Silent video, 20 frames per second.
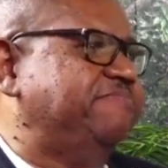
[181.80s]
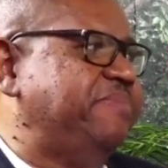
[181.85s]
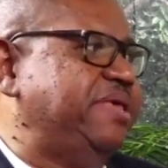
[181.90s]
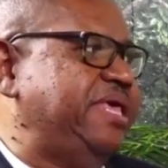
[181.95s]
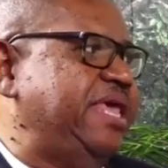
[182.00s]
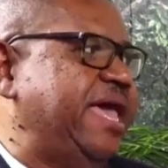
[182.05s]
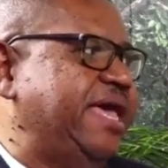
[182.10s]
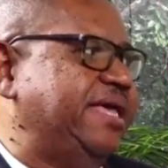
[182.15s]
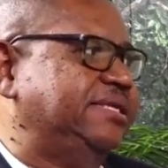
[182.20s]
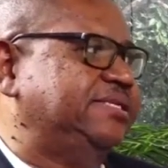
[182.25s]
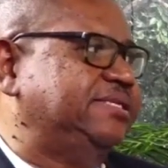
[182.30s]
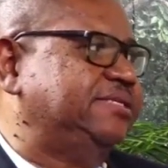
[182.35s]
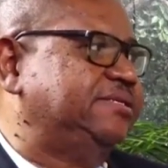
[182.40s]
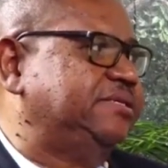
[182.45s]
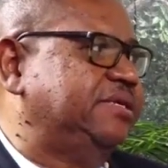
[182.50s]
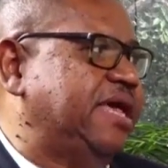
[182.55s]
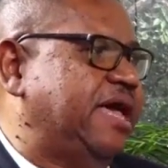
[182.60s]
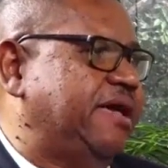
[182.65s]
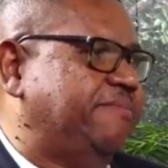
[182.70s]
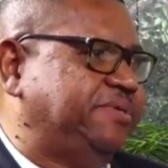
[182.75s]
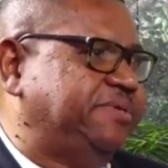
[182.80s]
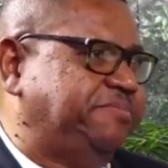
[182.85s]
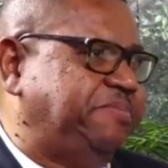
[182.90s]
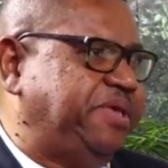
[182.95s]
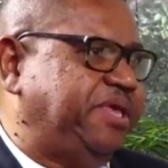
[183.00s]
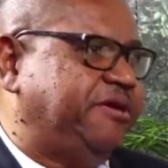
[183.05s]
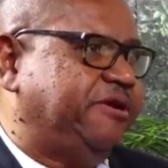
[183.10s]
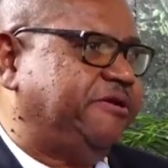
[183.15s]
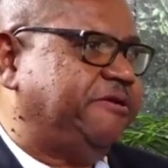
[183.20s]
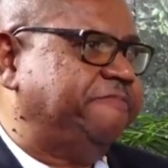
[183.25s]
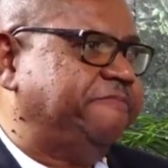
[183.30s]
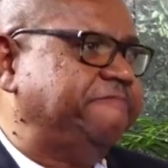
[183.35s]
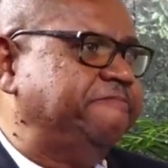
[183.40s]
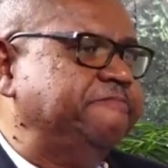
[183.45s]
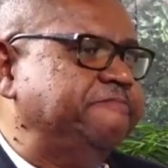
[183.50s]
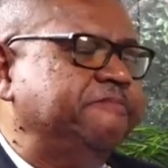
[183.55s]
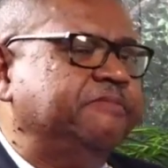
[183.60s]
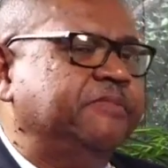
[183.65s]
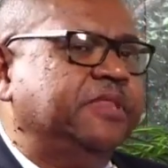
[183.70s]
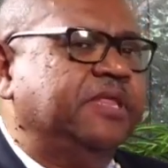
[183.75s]
me as Speaker.
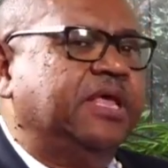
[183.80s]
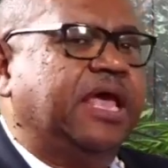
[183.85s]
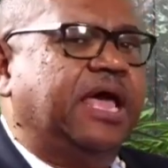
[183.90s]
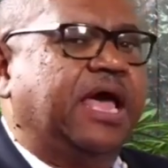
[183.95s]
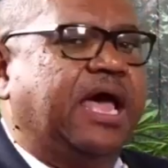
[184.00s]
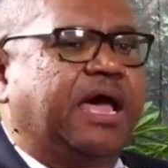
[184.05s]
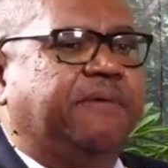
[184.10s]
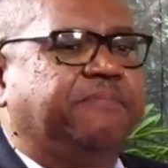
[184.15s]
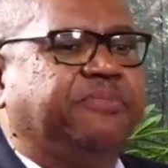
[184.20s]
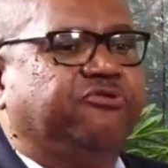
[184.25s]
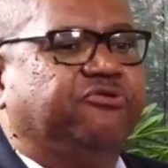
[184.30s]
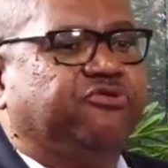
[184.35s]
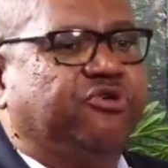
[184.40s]
The